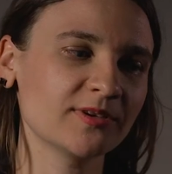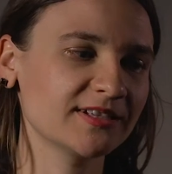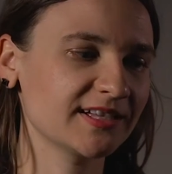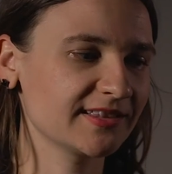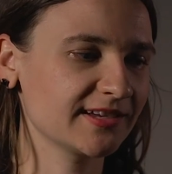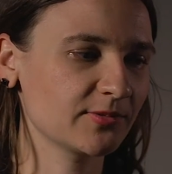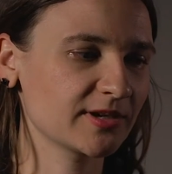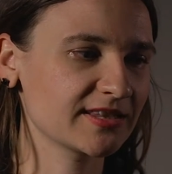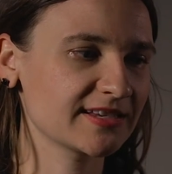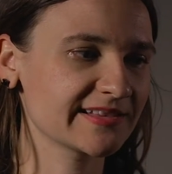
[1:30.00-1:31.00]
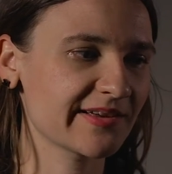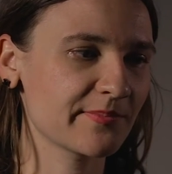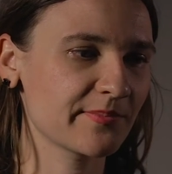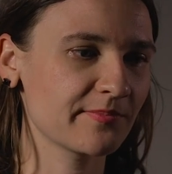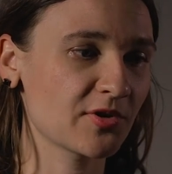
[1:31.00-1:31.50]
Well, I think one of the
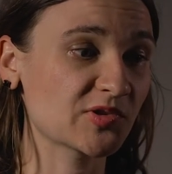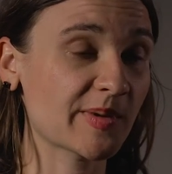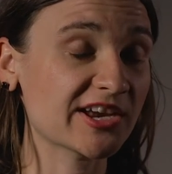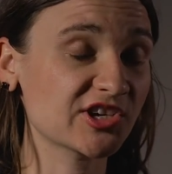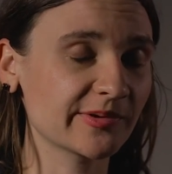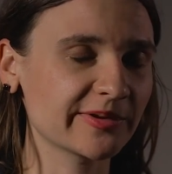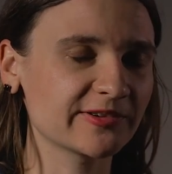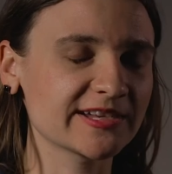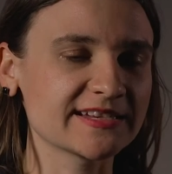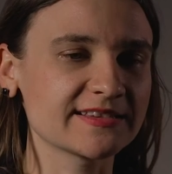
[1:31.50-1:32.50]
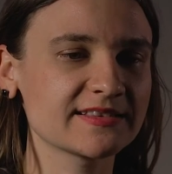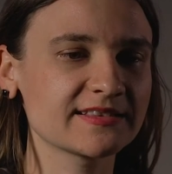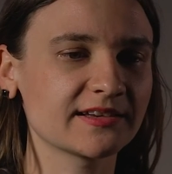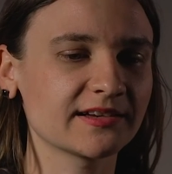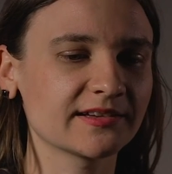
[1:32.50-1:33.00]
things I'm most passionate about
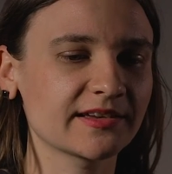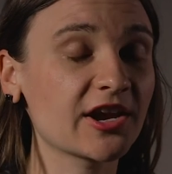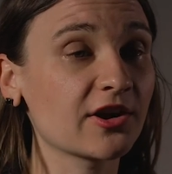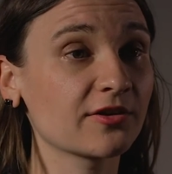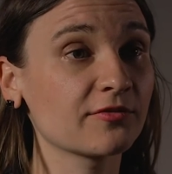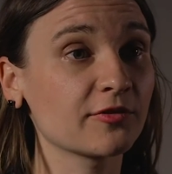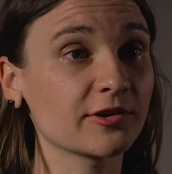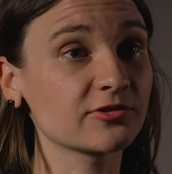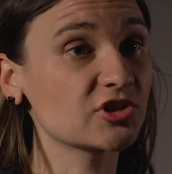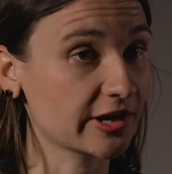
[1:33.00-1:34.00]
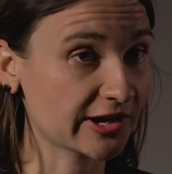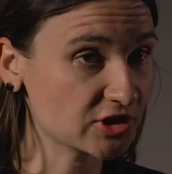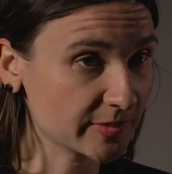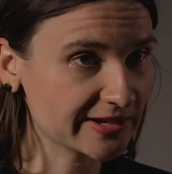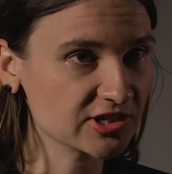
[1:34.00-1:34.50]
is care for
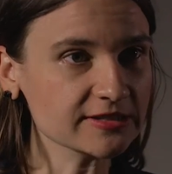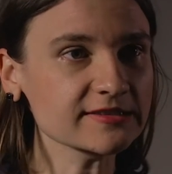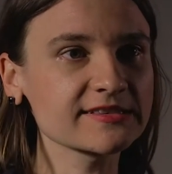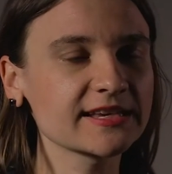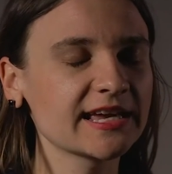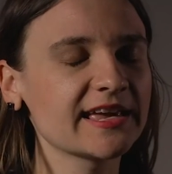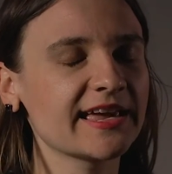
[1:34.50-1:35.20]
geriatric patients.